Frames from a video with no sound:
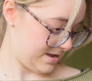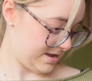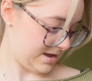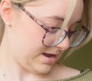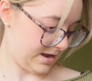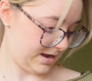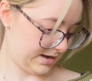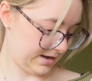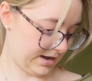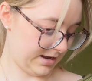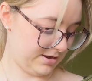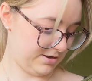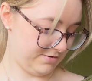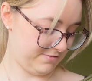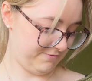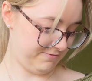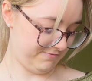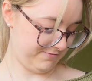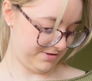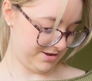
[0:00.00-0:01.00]
and I could
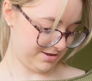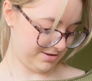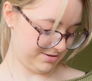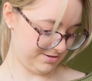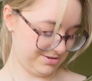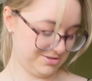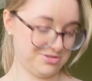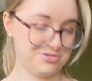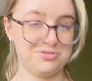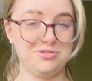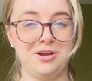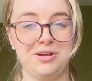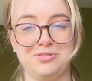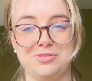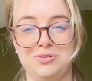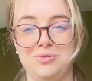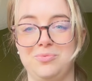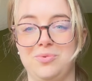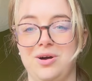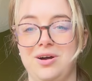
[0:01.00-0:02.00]
feel throughout
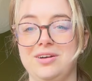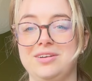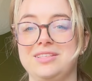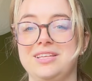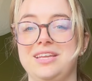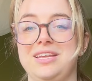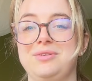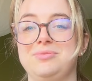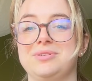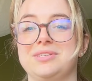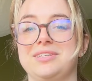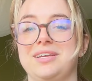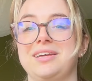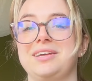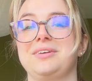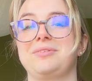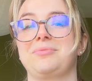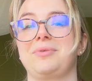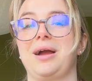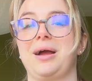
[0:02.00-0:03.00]
the walk that he was
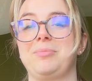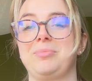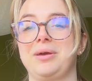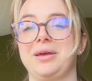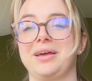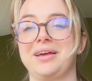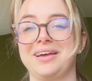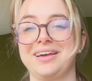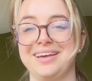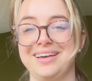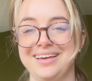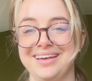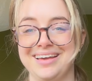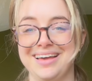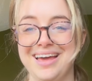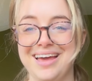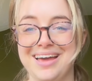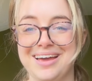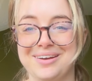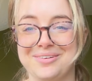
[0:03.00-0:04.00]
grabbing
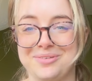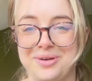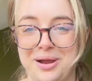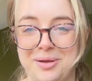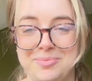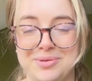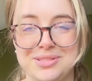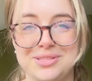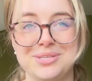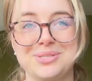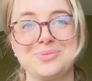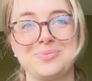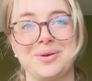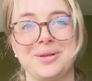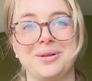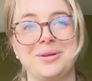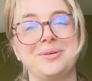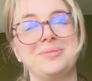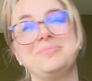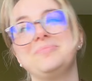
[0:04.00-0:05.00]
the
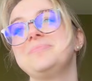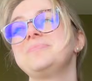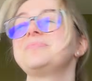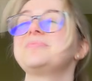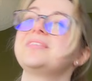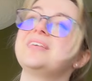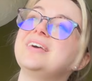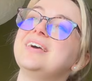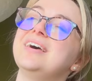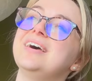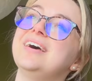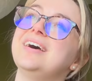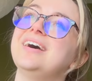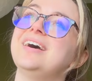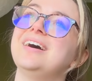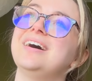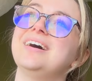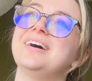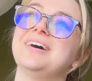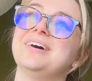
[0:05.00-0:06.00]
sweater,
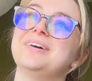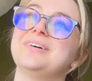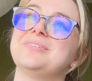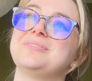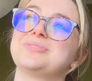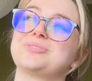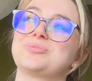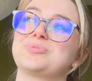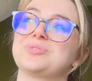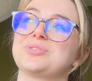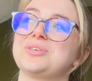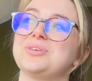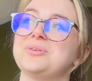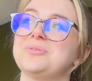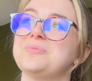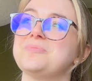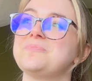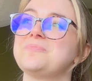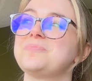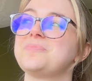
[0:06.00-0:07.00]
which was
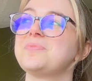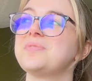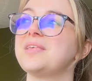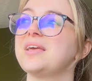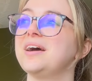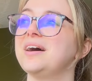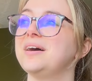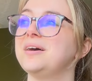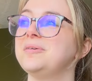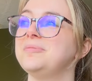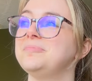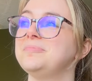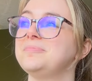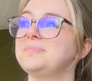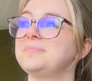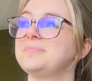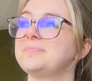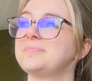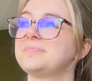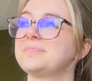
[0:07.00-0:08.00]
cute.
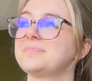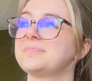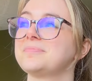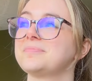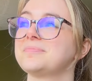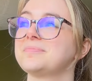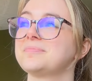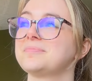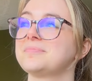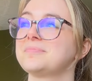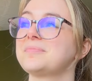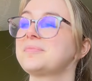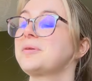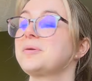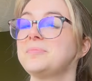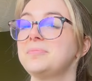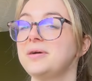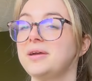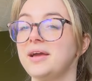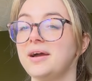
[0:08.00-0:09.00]

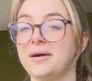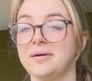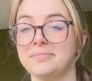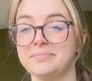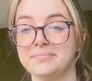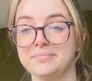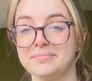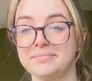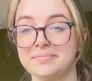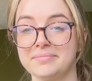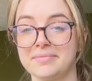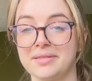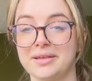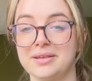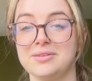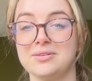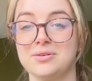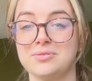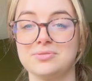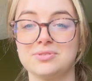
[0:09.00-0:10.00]
But yeah,
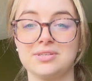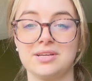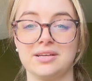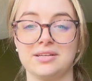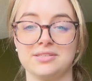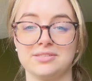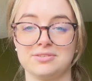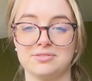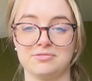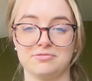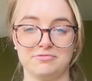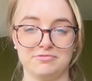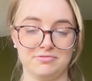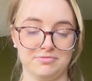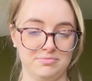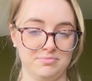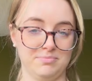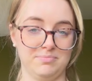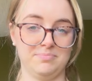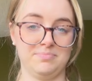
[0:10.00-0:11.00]
no signs of
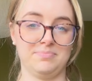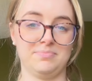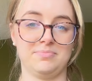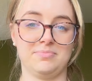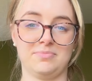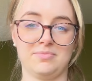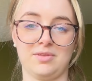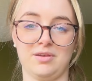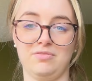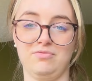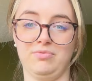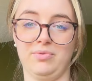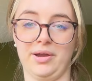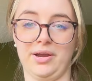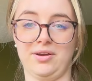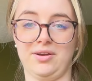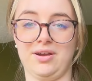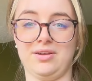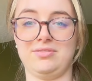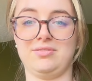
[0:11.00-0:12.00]

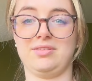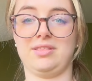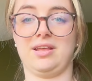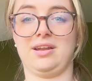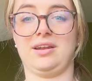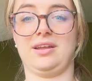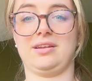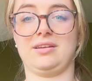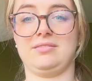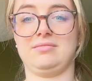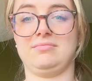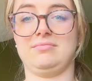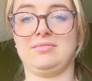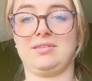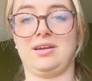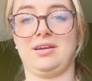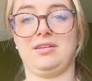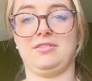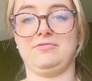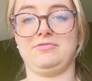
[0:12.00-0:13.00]
wear, other than it
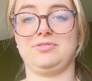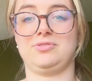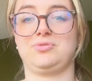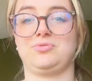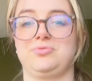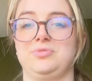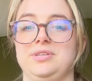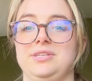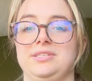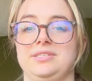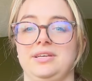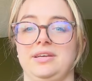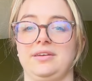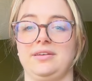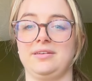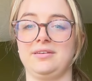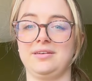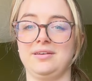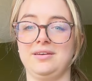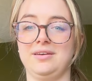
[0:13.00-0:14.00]
kind of is
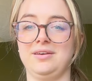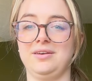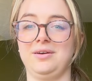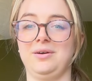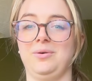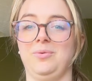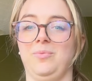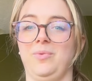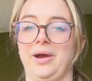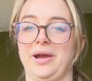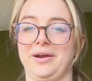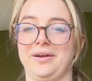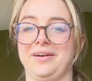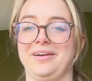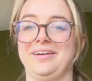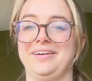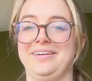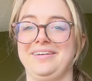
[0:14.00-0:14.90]
creasing where